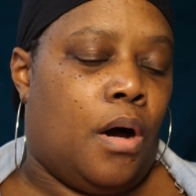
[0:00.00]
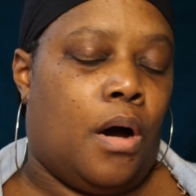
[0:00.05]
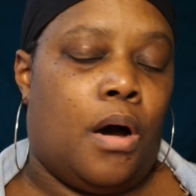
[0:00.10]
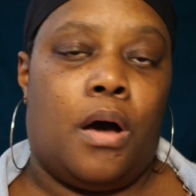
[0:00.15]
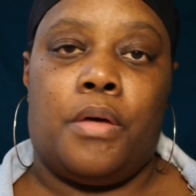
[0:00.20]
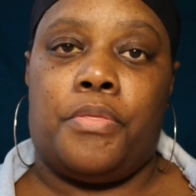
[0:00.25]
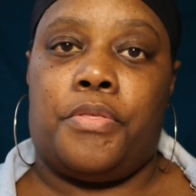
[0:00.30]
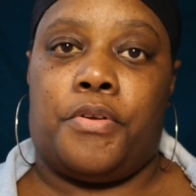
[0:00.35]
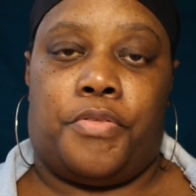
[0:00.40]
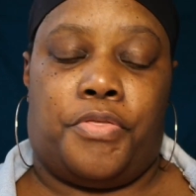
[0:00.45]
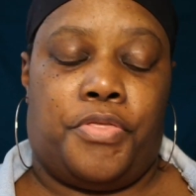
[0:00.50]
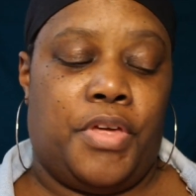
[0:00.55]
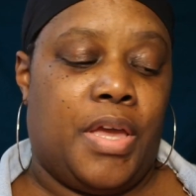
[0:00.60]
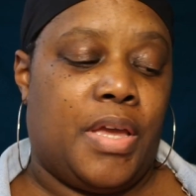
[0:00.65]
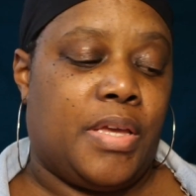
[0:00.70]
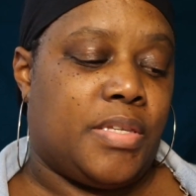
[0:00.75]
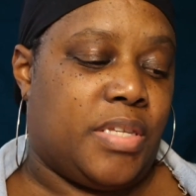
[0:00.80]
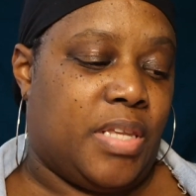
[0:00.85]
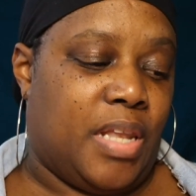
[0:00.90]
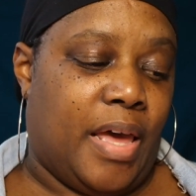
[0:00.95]
other
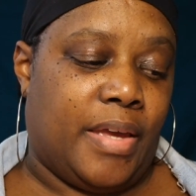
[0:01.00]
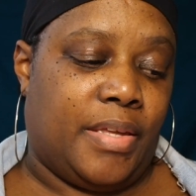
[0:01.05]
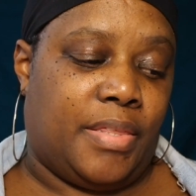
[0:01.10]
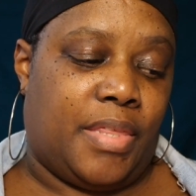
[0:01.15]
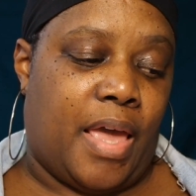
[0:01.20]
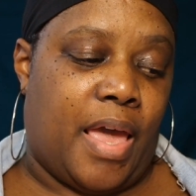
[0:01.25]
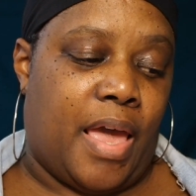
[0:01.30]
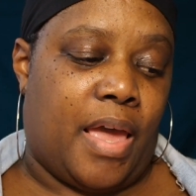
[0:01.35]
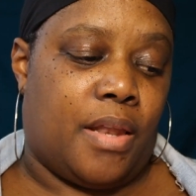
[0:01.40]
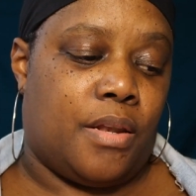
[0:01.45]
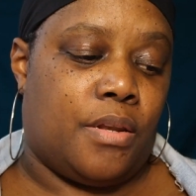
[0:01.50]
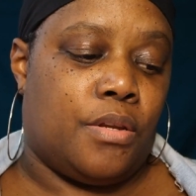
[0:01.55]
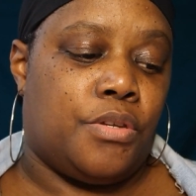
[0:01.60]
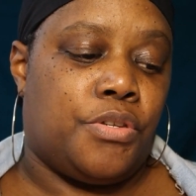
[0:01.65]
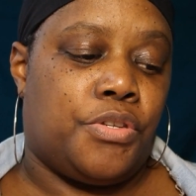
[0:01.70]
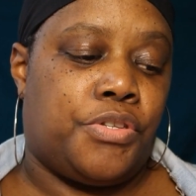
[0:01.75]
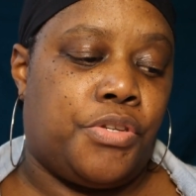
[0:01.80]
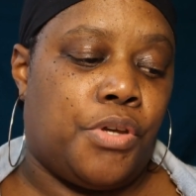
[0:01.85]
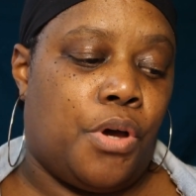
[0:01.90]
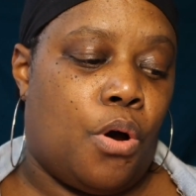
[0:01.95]
things like that.
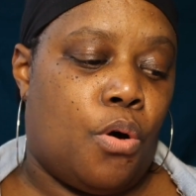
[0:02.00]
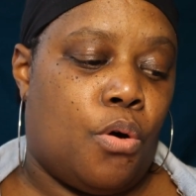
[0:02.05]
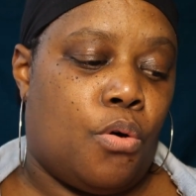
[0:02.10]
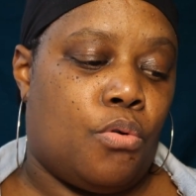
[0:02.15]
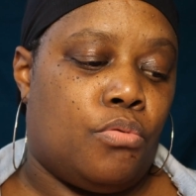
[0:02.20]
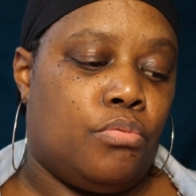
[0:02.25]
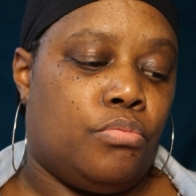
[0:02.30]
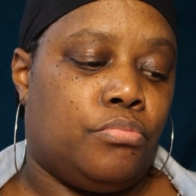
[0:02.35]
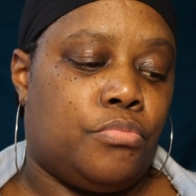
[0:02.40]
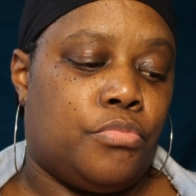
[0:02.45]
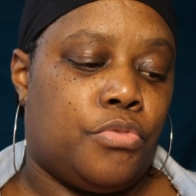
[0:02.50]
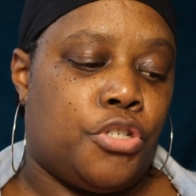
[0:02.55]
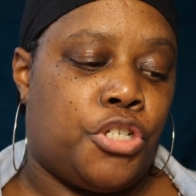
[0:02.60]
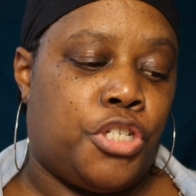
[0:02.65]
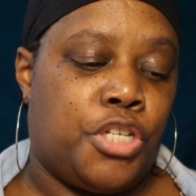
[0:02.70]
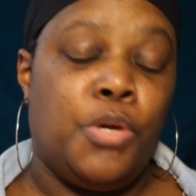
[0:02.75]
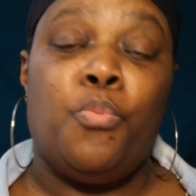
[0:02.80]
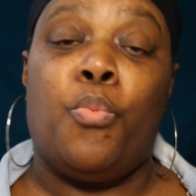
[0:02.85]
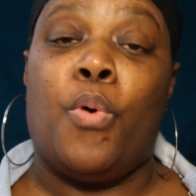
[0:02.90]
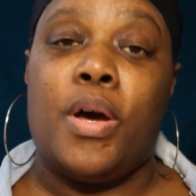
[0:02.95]
So
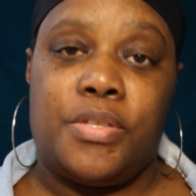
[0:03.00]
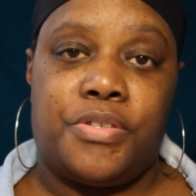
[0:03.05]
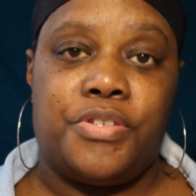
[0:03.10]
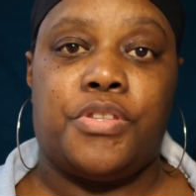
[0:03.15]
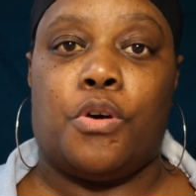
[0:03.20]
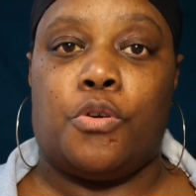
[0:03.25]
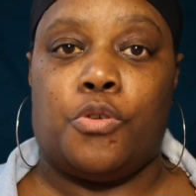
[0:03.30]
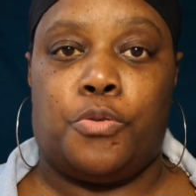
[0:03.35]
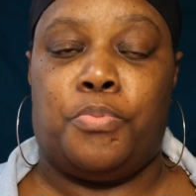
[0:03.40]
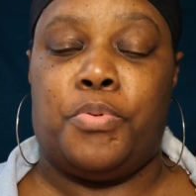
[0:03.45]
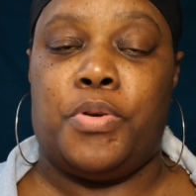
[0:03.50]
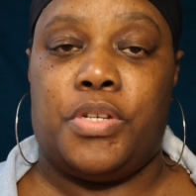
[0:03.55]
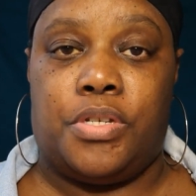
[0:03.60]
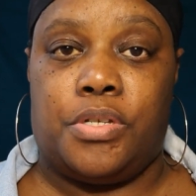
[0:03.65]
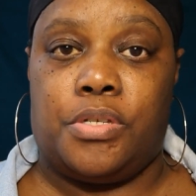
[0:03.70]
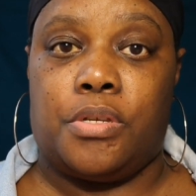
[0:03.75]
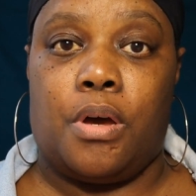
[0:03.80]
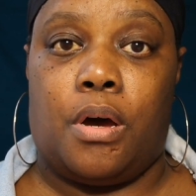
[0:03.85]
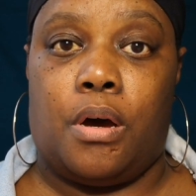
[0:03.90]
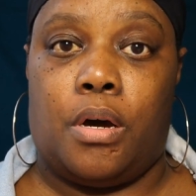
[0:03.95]
she wants those
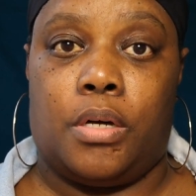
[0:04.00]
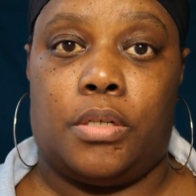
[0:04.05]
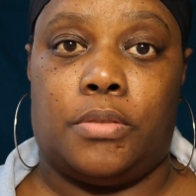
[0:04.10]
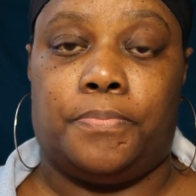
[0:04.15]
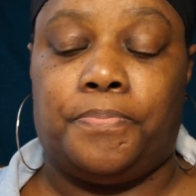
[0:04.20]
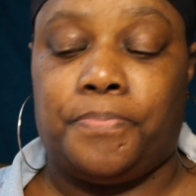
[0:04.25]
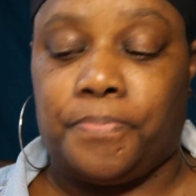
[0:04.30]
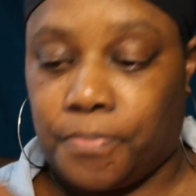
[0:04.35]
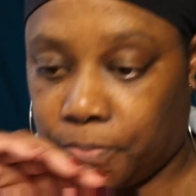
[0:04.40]
bridges gone.